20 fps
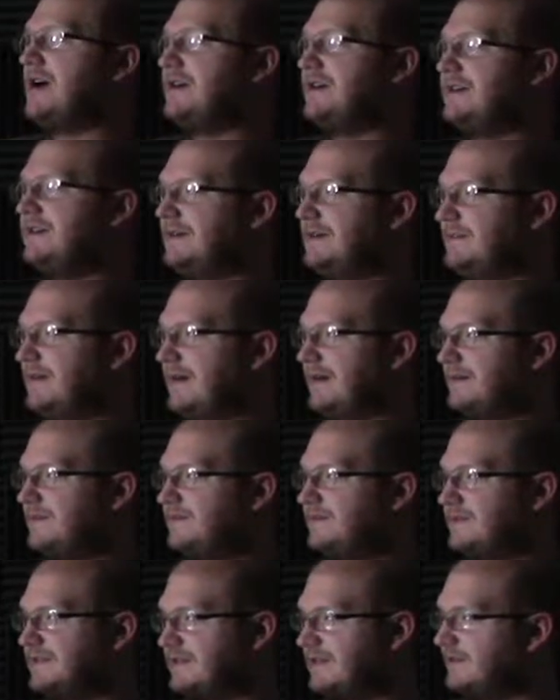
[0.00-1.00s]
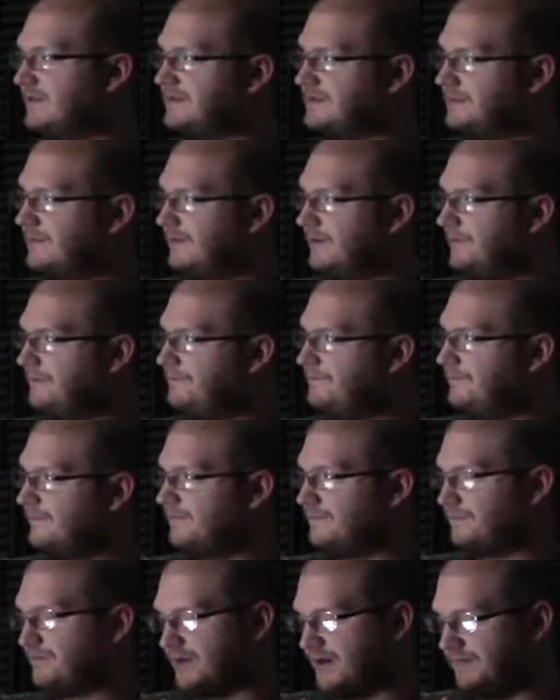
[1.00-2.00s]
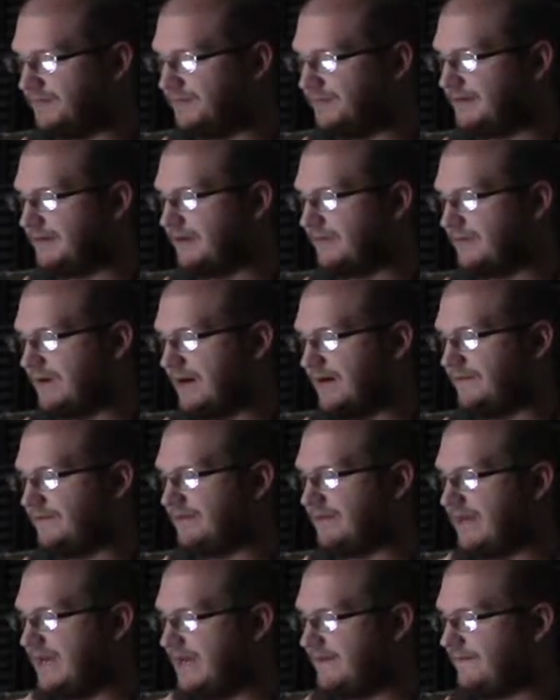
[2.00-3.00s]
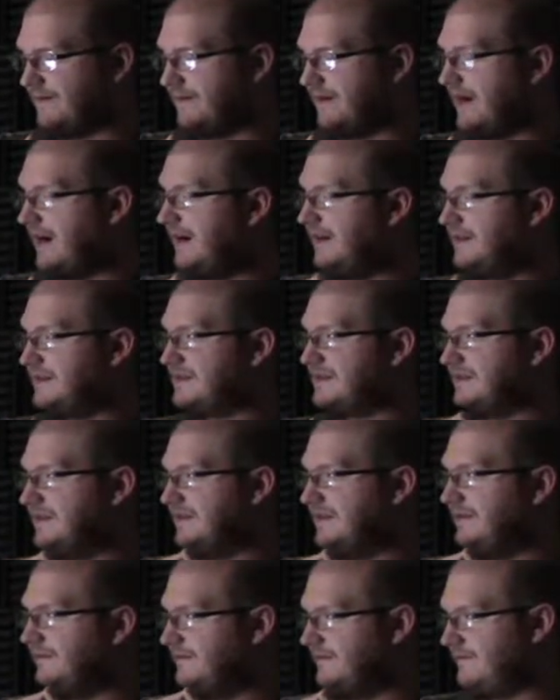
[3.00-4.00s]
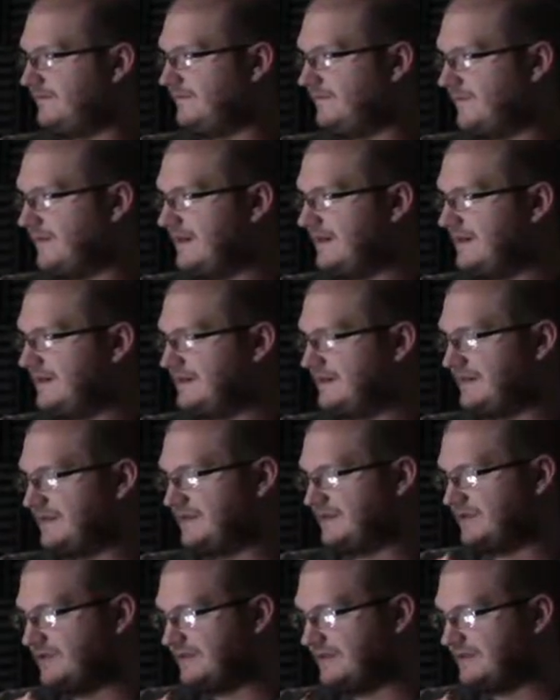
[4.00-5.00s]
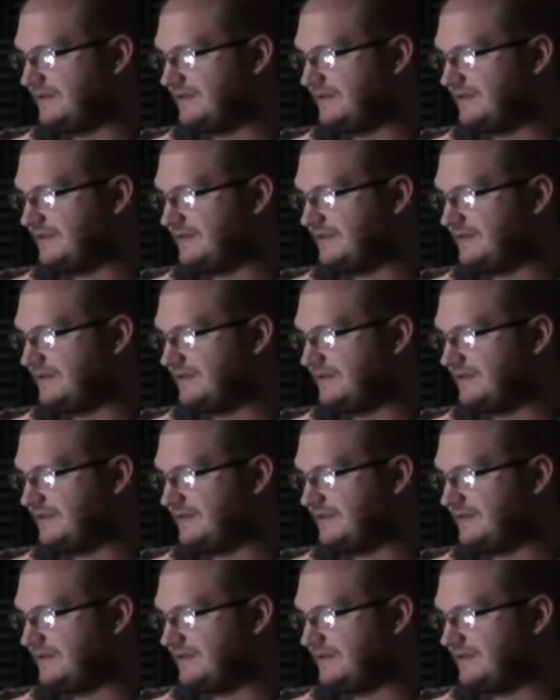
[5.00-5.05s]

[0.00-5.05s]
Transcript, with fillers: a hitman to kill someone. Yeah. Probably a rival. I haven't honestly read into this just